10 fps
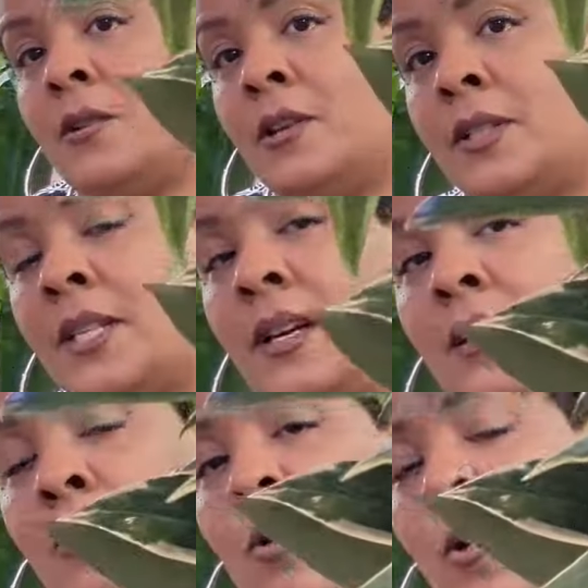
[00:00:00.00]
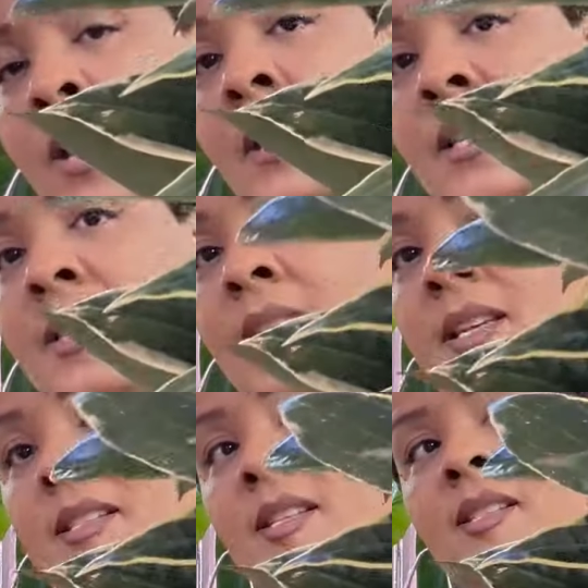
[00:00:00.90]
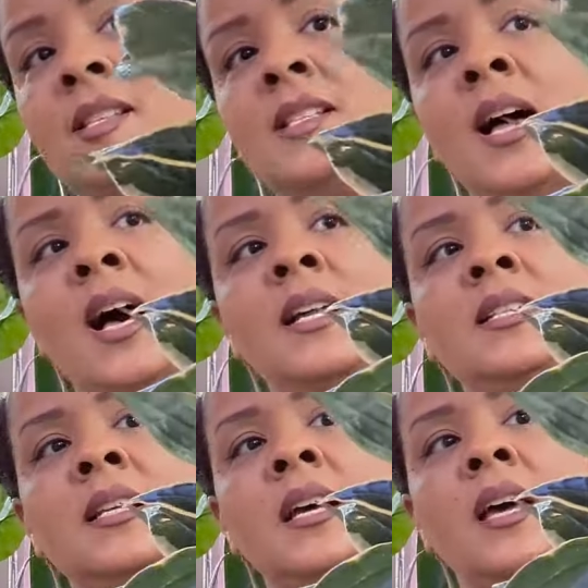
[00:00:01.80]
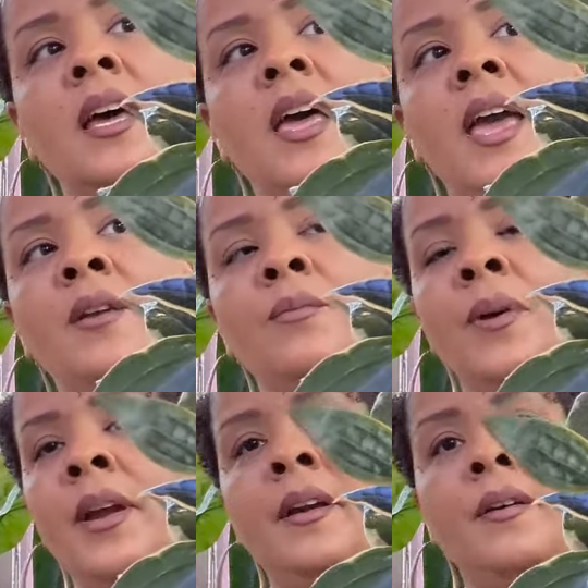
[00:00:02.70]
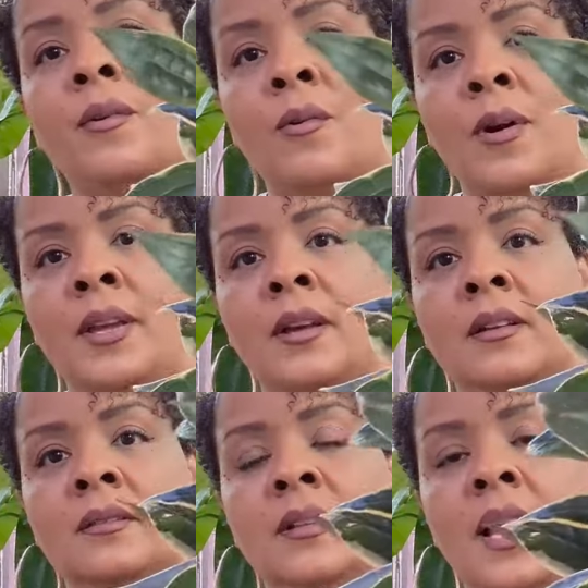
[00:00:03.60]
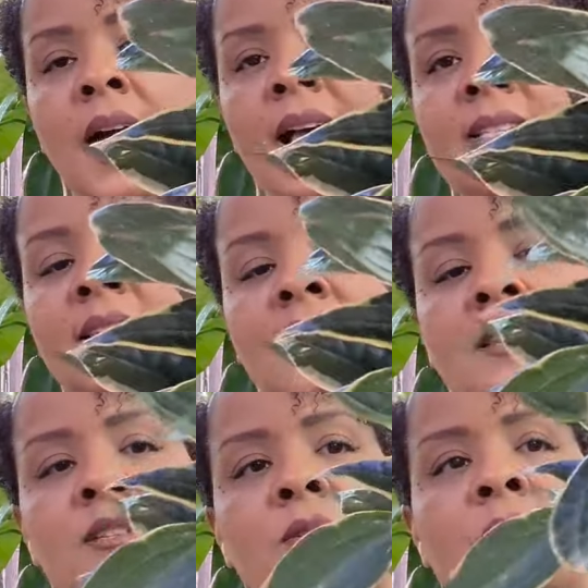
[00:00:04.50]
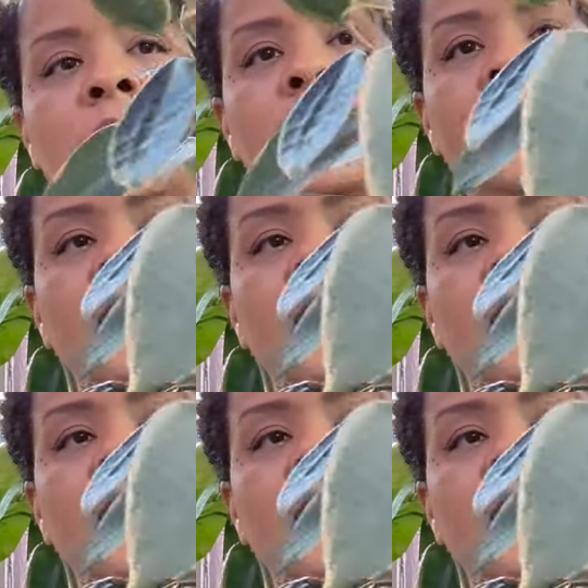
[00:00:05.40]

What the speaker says: of Hoya this is. This is not a rare Hoya. I see this Hoya